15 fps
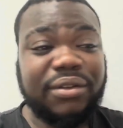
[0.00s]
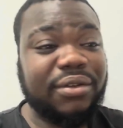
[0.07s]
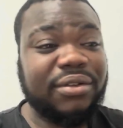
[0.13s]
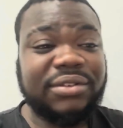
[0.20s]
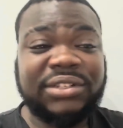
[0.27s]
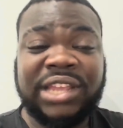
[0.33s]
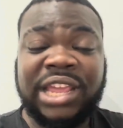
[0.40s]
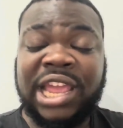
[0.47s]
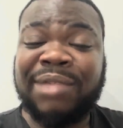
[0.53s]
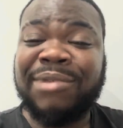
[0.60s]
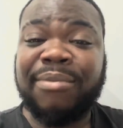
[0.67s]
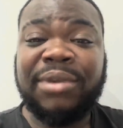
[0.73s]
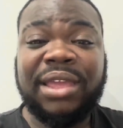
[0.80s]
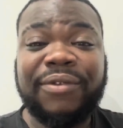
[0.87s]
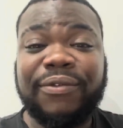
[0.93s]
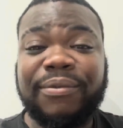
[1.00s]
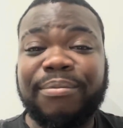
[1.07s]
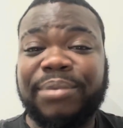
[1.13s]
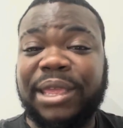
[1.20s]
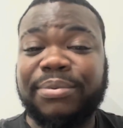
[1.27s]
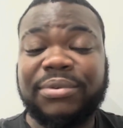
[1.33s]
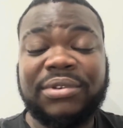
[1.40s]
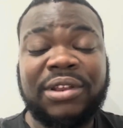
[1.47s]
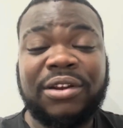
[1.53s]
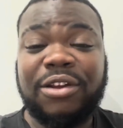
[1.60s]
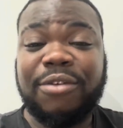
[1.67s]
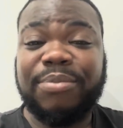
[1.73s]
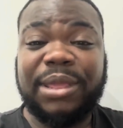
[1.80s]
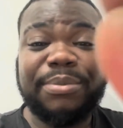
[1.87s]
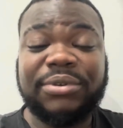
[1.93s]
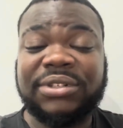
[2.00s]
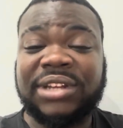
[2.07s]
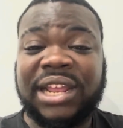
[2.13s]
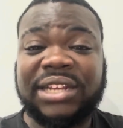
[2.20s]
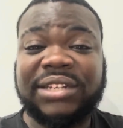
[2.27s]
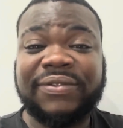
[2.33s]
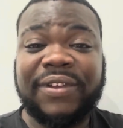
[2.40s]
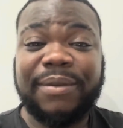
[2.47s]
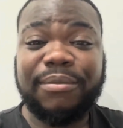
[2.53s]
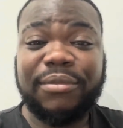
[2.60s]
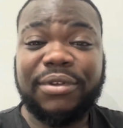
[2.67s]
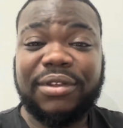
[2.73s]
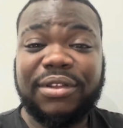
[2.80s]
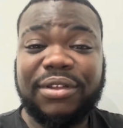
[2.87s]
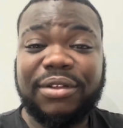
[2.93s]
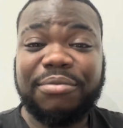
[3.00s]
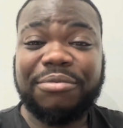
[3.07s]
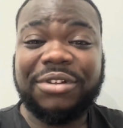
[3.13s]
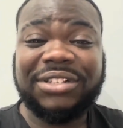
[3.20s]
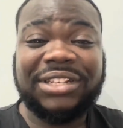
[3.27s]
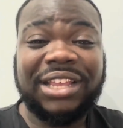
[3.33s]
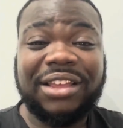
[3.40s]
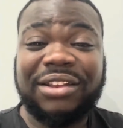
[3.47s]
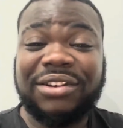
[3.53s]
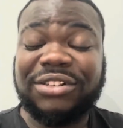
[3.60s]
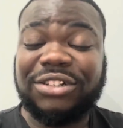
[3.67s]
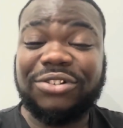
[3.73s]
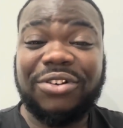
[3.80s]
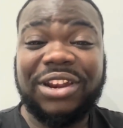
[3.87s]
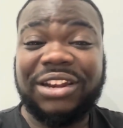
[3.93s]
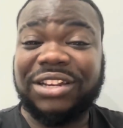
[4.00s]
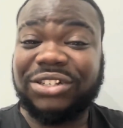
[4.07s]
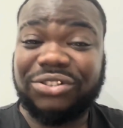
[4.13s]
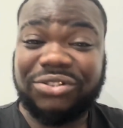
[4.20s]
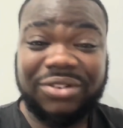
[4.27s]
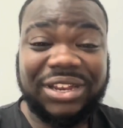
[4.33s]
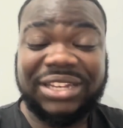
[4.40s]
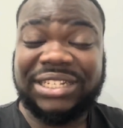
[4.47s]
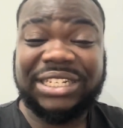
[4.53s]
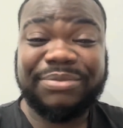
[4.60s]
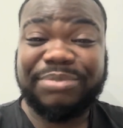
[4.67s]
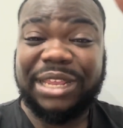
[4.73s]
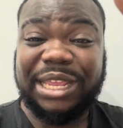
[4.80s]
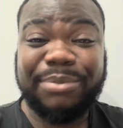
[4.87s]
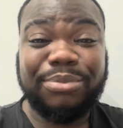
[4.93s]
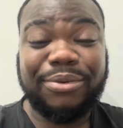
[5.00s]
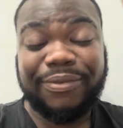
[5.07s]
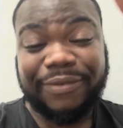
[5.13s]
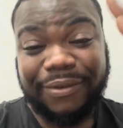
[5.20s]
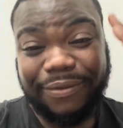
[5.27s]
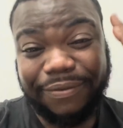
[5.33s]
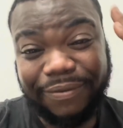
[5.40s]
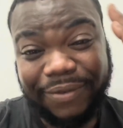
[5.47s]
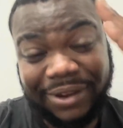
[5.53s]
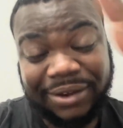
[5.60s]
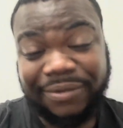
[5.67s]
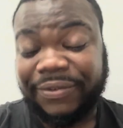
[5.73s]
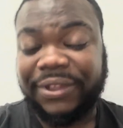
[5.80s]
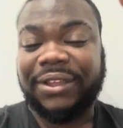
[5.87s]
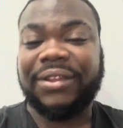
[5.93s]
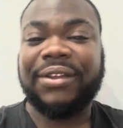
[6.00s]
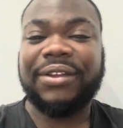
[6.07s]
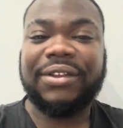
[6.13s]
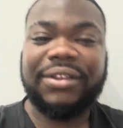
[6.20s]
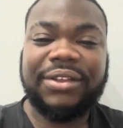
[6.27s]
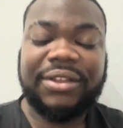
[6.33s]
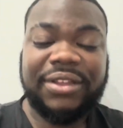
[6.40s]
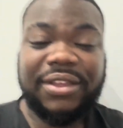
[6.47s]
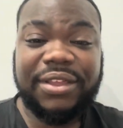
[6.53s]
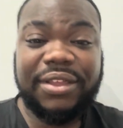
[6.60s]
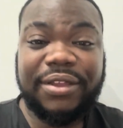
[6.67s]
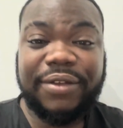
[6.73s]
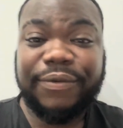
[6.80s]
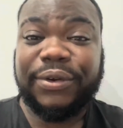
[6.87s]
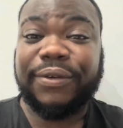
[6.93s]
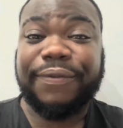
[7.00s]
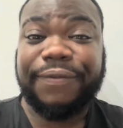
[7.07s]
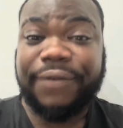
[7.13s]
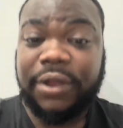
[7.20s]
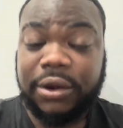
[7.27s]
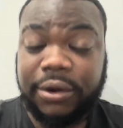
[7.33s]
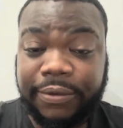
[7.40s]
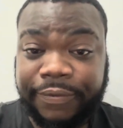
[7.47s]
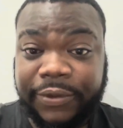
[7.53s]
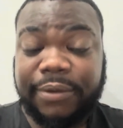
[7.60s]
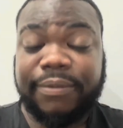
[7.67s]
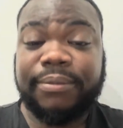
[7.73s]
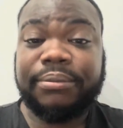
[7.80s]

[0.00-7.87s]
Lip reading: Satan might be a lot of people's dads, fam. But Satan surely destroys these people for fun of it. For the fun of it.